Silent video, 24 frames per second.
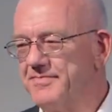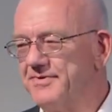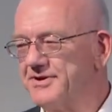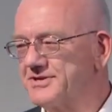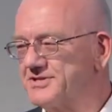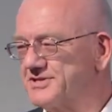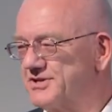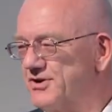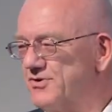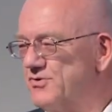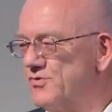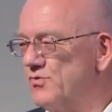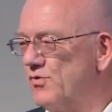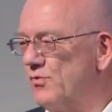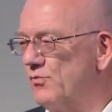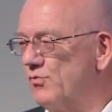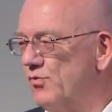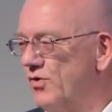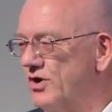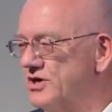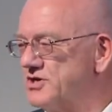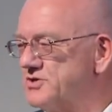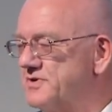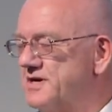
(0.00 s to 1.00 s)
So
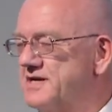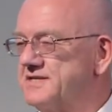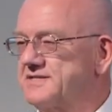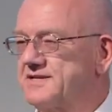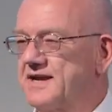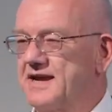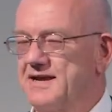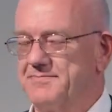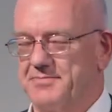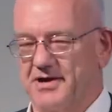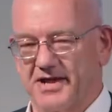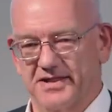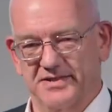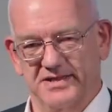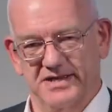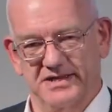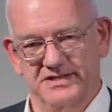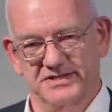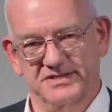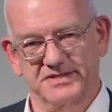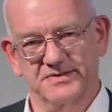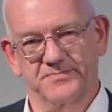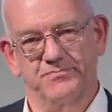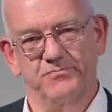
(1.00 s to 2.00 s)
what do I say about
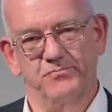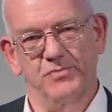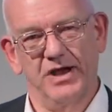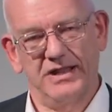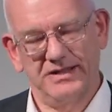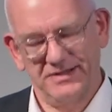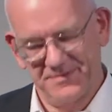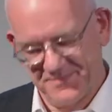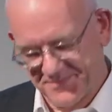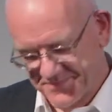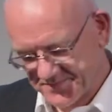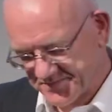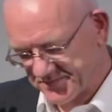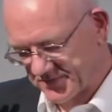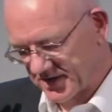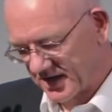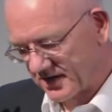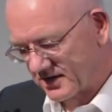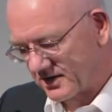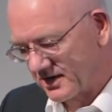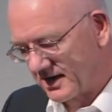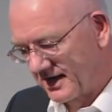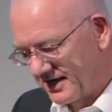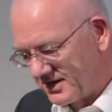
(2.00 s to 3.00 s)
this? Well,
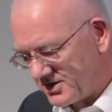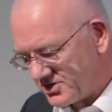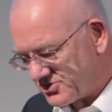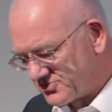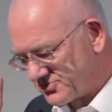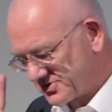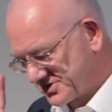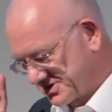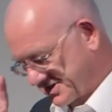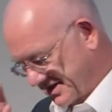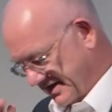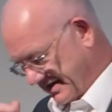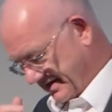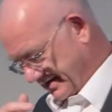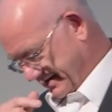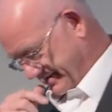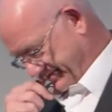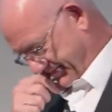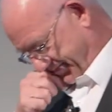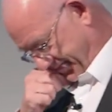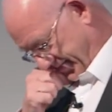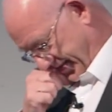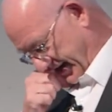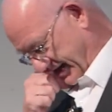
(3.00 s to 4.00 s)
interesting,
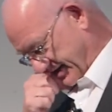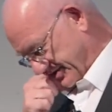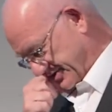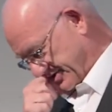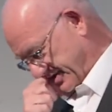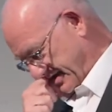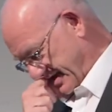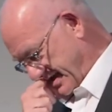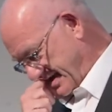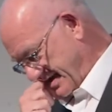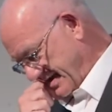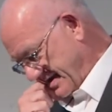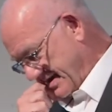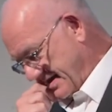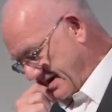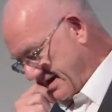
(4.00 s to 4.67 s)
actually.